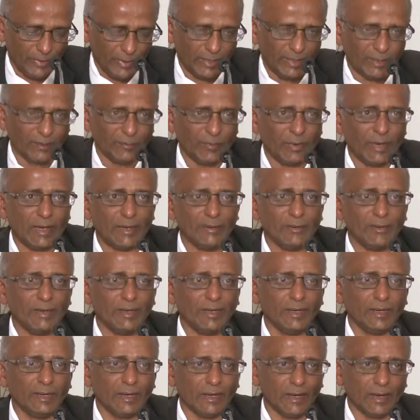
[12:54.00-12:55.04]
There may
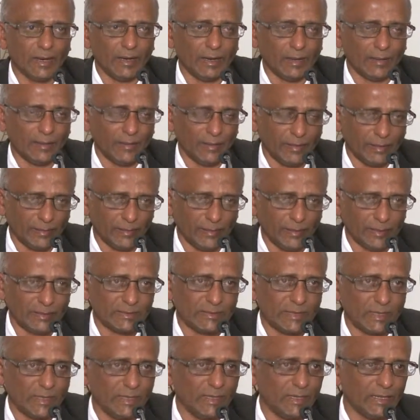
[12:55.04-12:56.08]
be, the
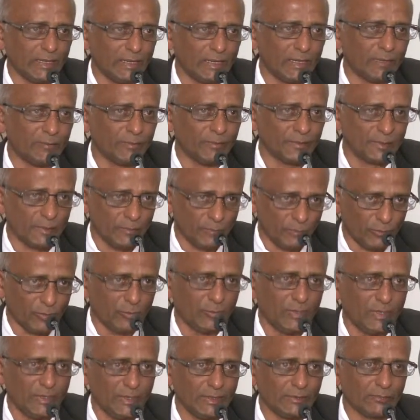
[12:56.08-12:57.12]
Australia dealt with some
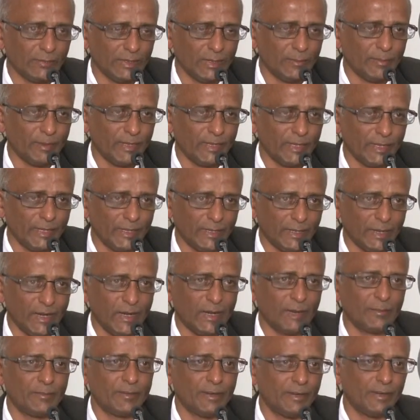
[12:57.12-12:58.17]
rulings whereby the
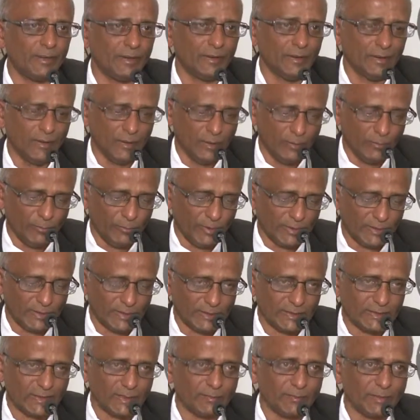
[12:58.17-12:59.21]
hybrid was
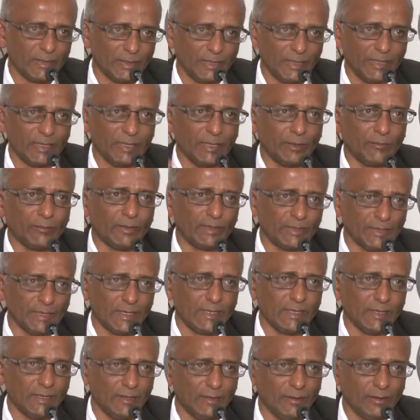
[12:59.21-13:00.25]
accepted and there was
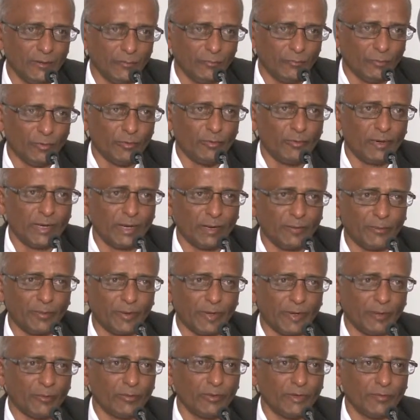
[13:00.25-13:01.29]
a formula
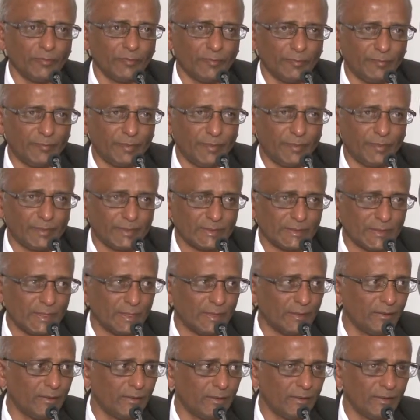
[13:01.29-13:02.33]
where only
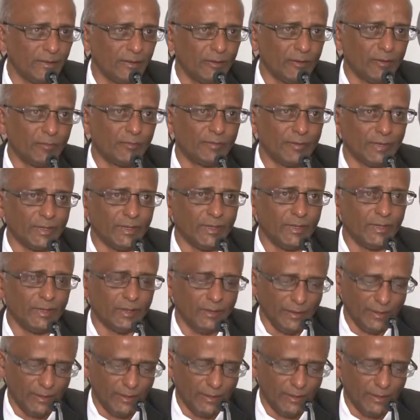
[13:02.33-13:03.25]
50% of the